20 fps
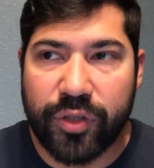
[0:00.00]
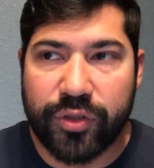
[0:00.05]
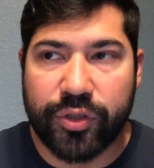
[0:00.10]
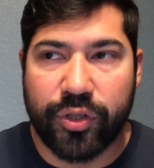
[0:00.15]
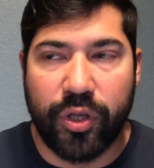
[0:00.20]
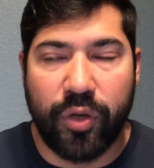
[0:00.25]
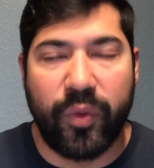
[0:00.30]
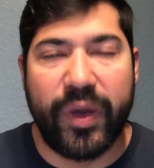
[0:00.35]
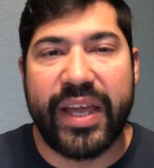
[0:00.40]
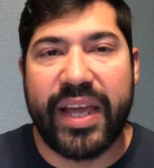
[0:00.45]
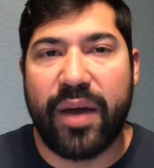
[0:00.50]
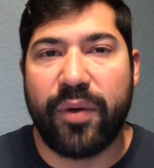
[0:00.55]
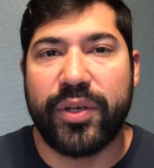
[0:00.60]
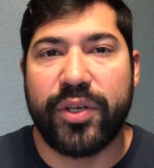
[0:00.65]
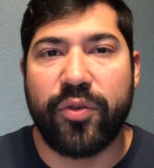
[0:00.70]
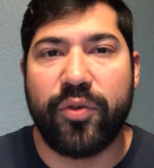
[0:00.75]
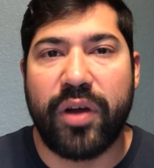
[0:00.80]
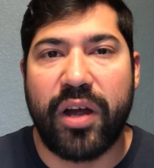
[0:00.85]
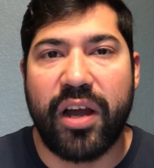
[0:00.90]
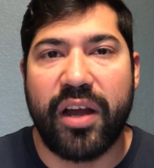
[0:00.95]
So the way I would
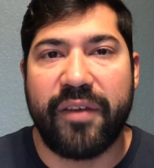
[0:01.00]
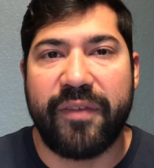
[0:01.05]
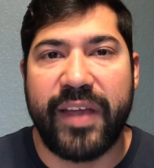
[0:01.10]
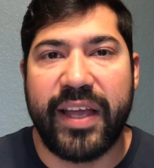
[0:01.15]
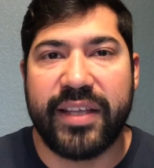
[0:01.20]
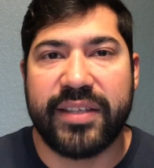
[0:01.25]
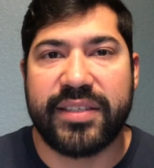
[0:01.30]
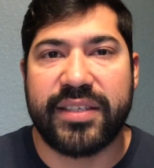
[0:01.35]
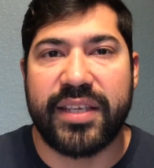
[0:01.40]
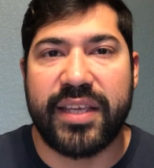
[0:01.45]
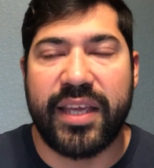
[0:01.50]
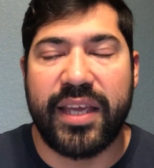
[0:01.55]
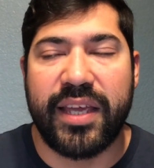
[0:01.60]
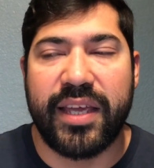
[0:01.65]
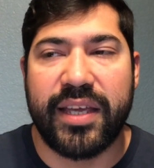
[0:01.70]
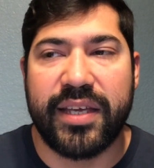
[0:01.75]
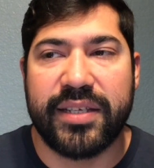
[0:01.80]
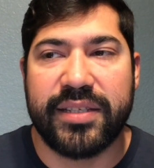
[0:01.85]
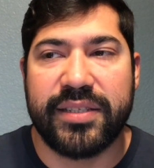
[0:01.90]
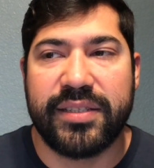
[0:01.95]
do our events
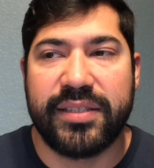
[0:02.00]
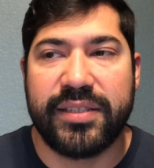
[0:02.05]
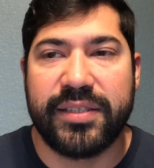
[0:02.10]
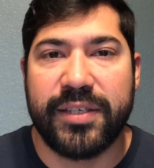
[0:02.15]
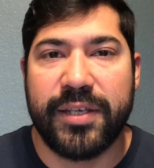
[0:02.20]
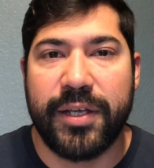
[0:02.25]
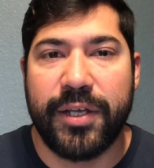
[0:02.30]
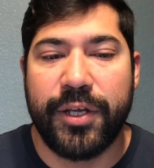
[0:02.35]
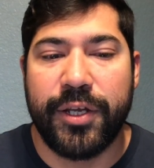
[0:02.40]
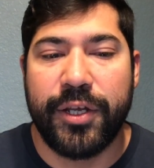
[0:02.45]
is